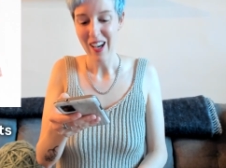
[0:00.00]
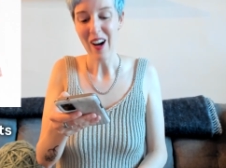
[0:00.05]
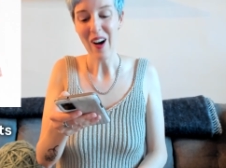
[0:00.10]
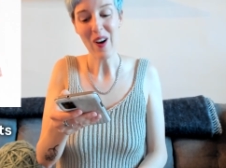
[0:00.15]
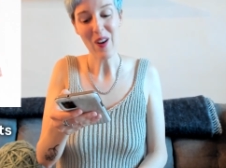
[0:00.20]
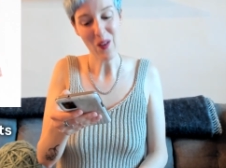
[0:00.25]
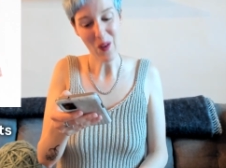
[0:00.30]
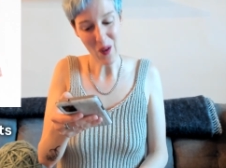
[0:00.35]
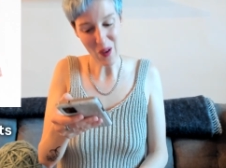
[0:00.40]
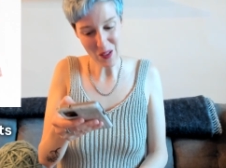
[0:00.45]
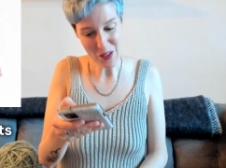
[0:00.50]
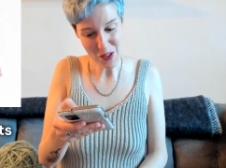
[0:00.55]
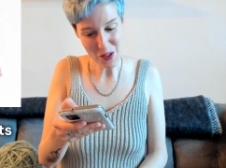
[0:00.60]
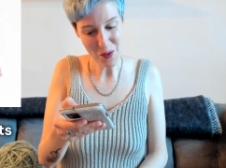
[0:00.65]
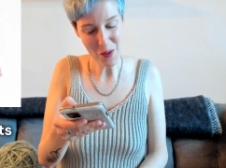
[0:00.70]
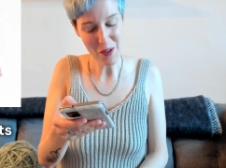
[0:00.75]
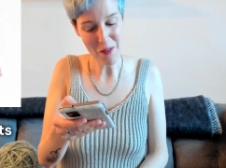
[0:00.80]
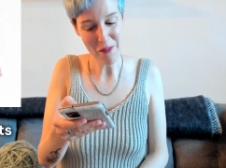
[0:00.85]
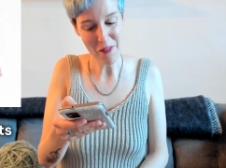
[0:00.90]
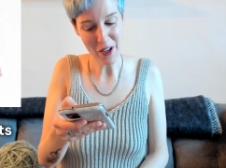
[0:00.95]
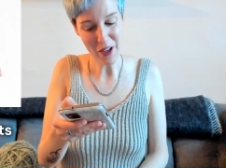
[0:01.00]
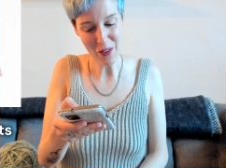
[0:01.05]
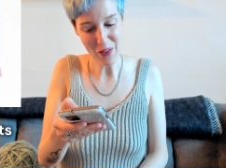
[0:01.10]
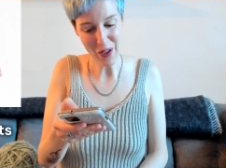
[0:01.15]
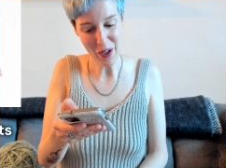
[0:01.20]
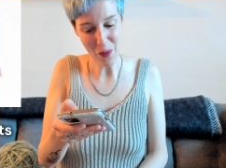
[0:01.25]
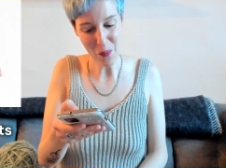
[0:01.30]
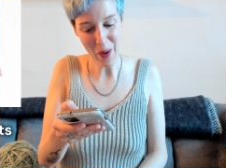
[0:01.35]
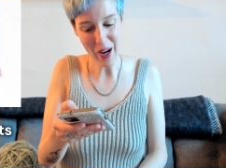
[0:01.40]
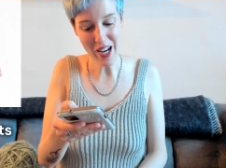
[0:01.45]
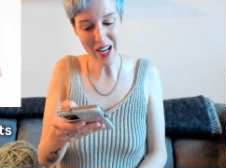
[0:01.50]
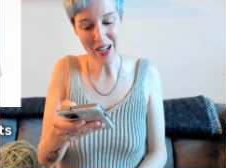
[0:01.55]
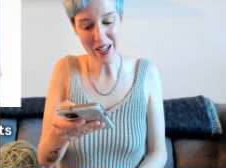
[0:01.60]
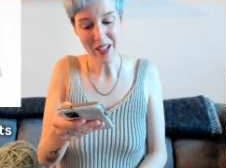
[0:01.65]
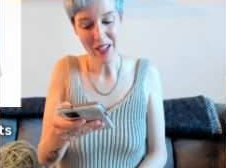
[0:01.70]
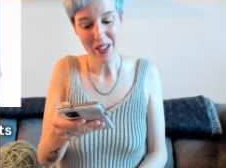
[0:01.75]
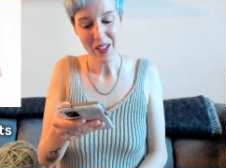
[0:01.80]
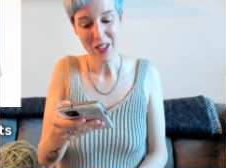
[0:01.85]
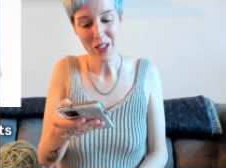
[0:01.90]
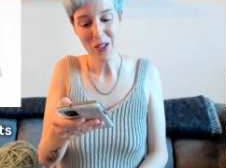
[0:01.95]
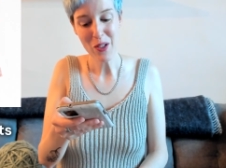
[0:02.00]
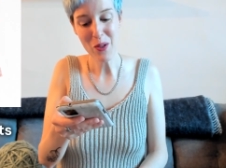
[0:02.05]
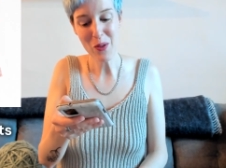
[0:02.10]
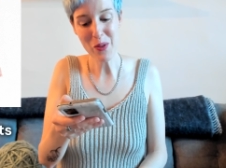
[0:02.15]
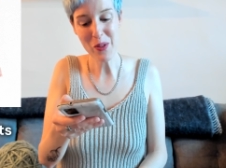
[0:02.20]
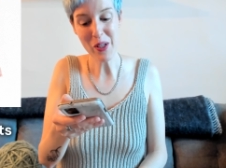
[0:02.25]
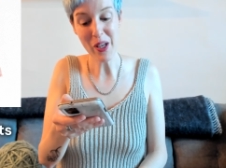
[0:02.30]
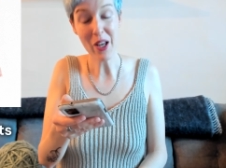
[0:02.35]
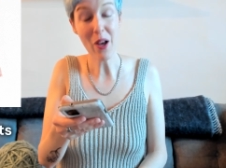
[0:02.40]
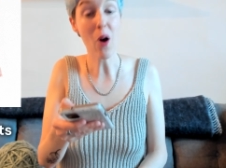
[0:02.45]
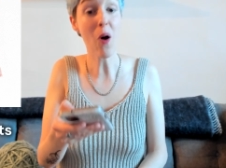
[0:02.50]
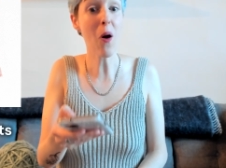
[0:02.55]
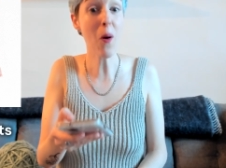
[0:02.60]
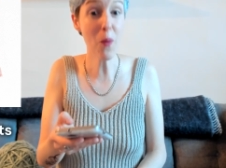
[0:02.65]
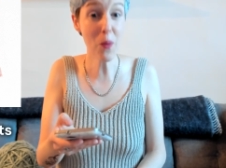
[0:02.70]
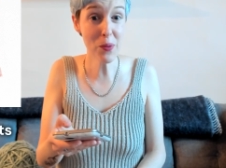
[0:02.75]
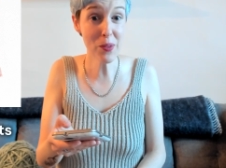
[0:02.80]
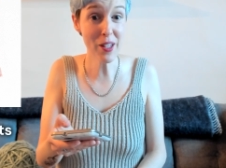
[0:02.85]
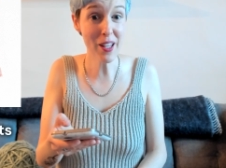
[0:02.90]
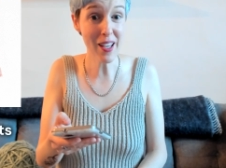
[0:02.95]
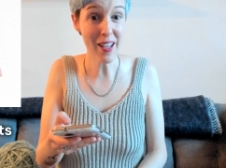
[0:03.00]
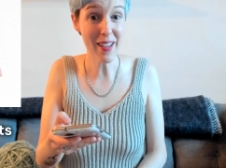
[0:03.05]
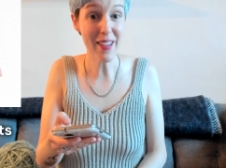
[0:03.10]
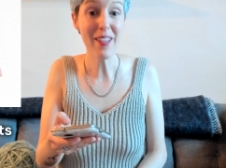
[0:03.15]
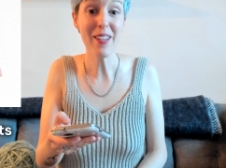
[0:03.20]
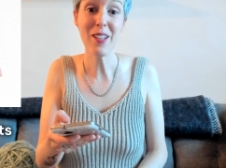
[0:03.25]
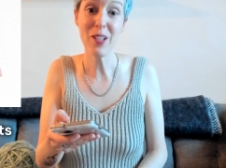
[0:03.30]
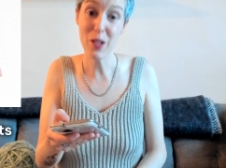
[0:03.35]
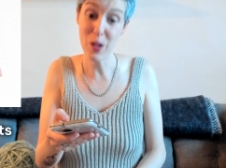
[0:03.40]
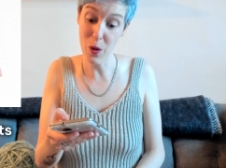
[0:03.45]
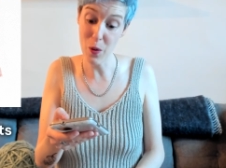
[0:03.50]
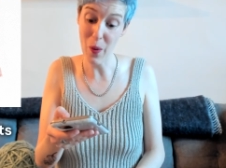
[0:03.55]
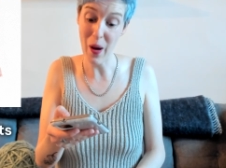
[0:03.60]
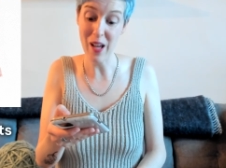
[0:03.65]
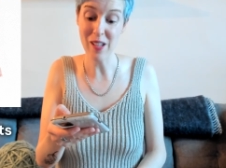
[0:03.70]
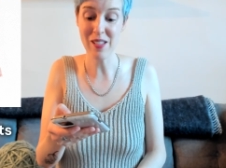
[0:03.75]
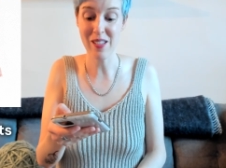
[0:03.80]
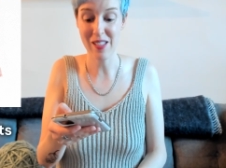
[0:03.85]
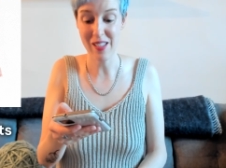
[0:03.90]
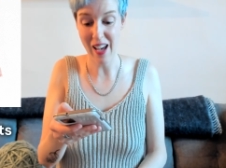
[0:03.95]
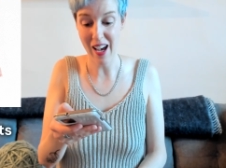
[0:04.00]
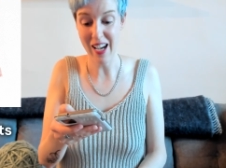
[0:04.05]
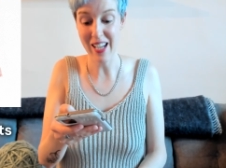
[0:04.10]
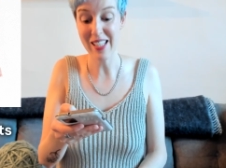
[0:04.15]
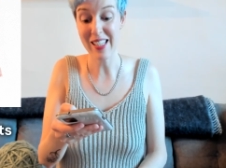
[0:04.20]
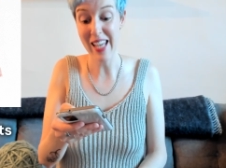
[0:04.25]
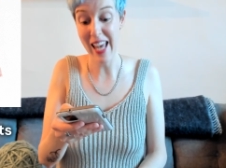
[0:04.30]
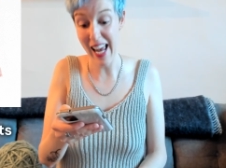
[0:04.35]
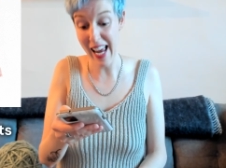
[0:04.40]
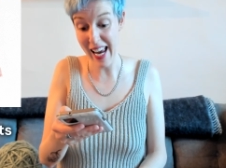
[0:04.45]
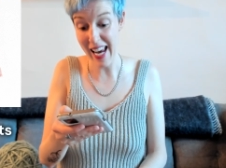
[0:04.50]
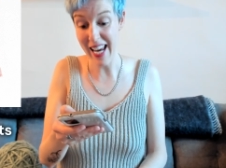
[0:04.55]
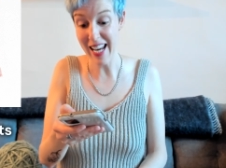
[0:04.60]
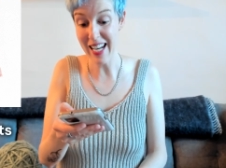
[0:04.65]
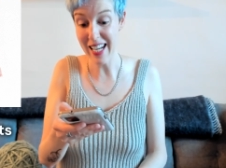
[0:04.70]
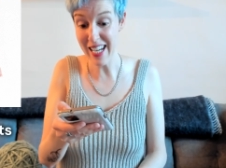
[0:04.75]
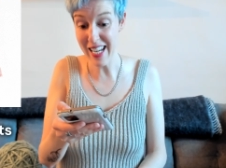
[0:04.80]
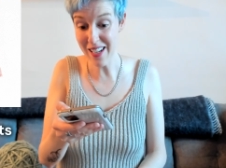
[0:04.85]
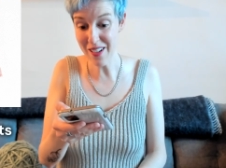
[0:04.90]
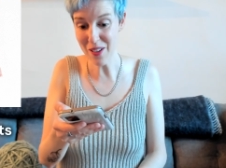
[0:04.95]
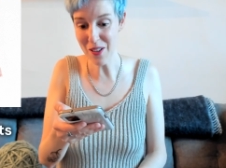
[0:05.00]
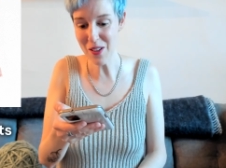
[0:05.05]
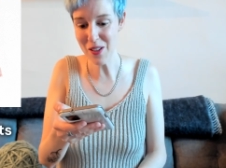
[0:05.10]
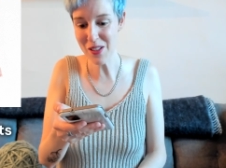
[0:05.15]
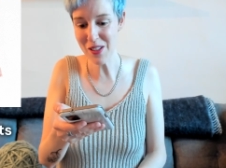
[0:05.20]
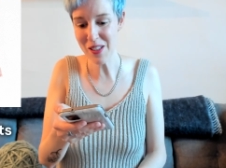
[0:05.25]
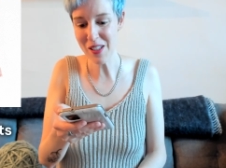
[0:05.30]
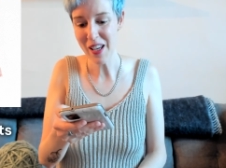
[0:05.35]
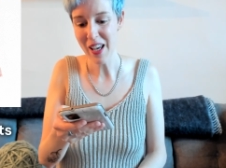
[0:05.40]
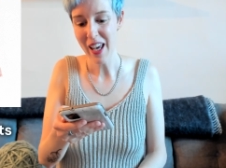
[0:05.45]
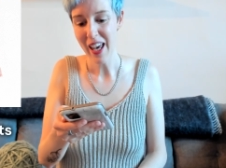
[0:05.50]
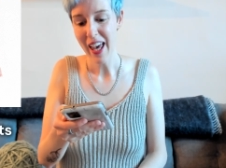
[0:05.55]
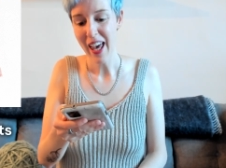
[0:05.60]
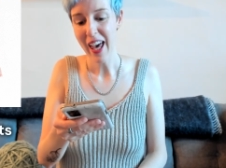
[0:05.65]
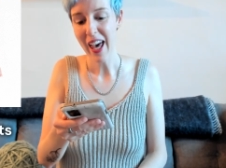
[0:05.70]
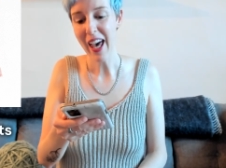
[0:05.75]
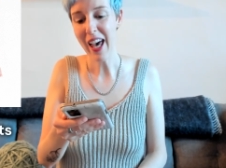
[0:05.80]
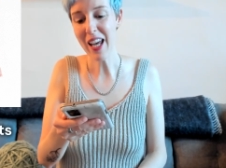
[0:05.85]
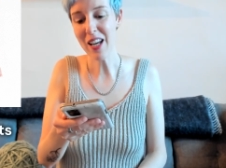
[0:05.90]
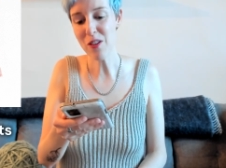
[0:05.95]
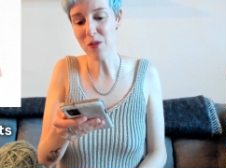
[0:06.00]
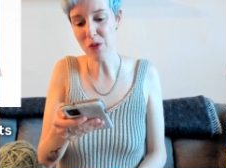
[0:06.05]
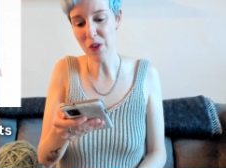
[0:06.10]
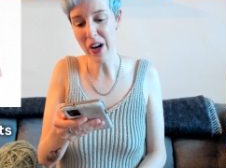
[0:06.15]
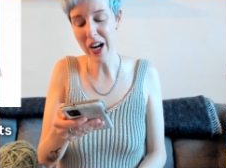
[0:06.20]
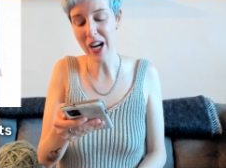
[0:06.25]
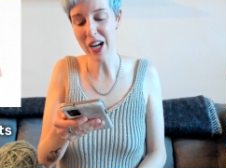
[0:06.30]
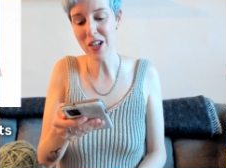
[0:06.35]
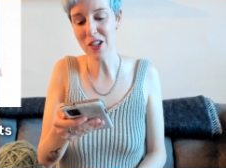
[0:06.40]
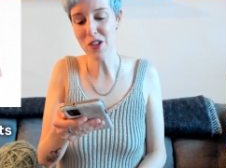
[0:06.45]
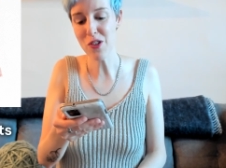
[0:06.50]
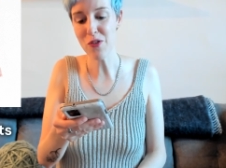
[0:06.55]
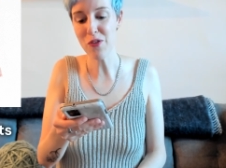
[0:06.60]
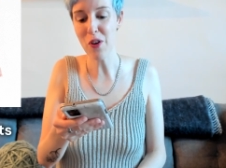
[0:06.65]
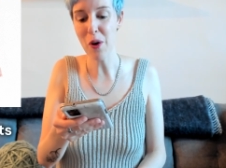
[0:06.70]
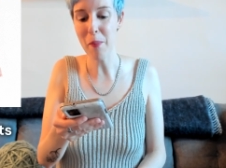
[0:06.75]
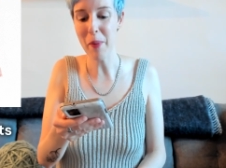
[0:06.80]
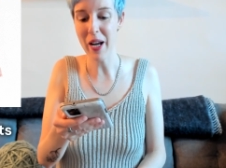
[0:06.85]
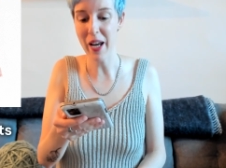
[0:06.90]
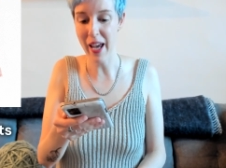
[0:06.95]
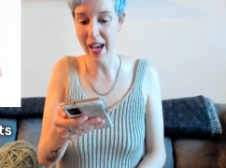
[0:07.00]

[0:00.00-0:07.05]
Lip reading: are also in a fingering weight using only US size 8 needles and range from an